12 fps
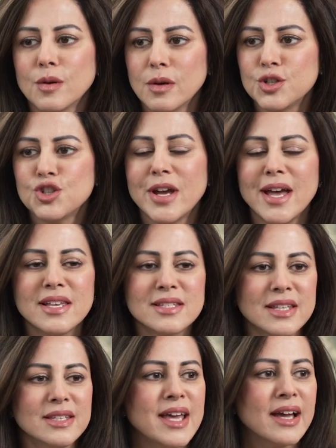your
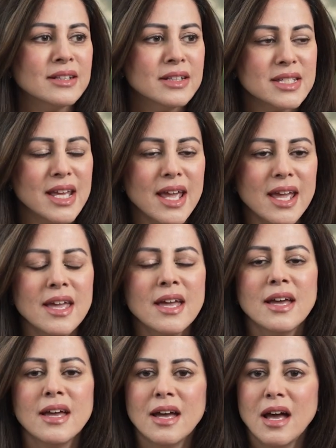chest and décolleté,
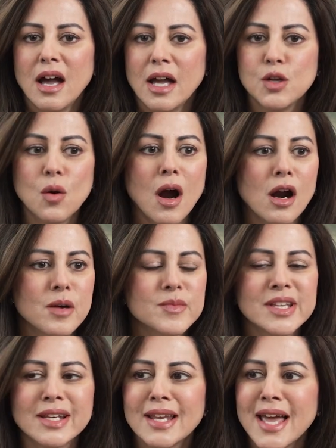your
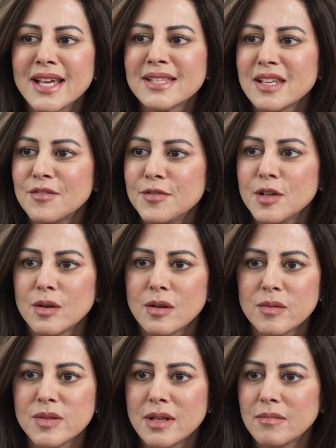arms and legs if
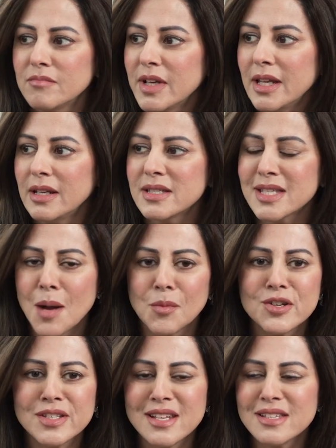you're in
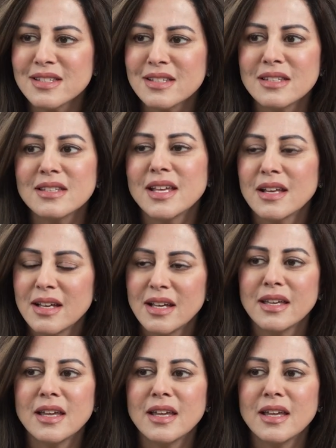summer season.